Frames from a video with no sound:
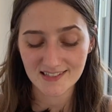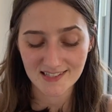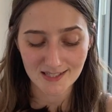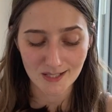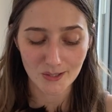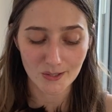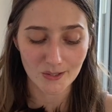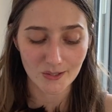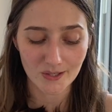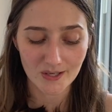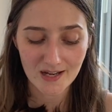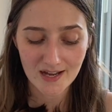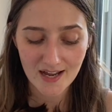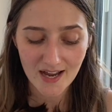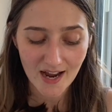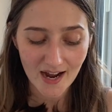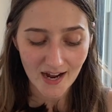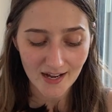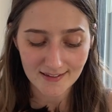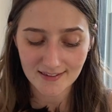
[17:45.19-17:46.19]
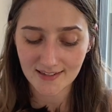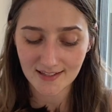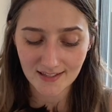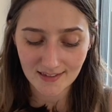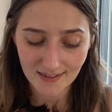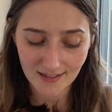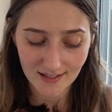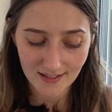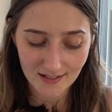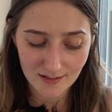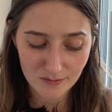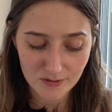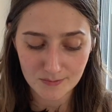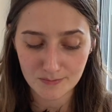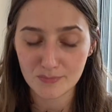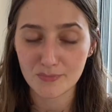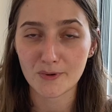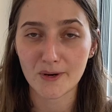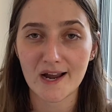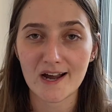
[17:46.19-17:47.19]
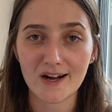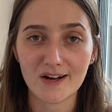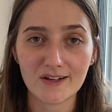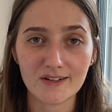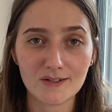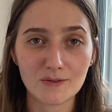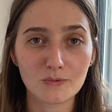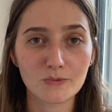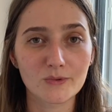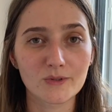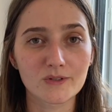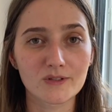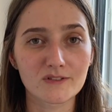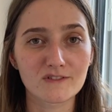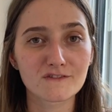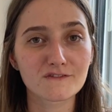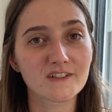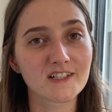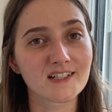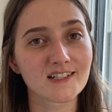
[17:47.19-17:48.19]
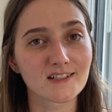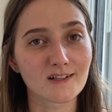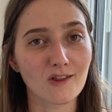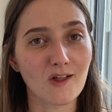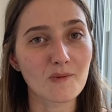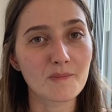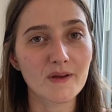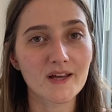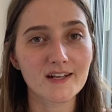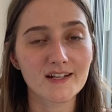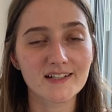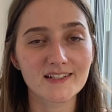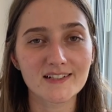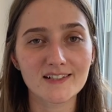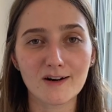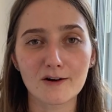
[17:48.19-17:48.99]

So I think that brown would fit in a lot better.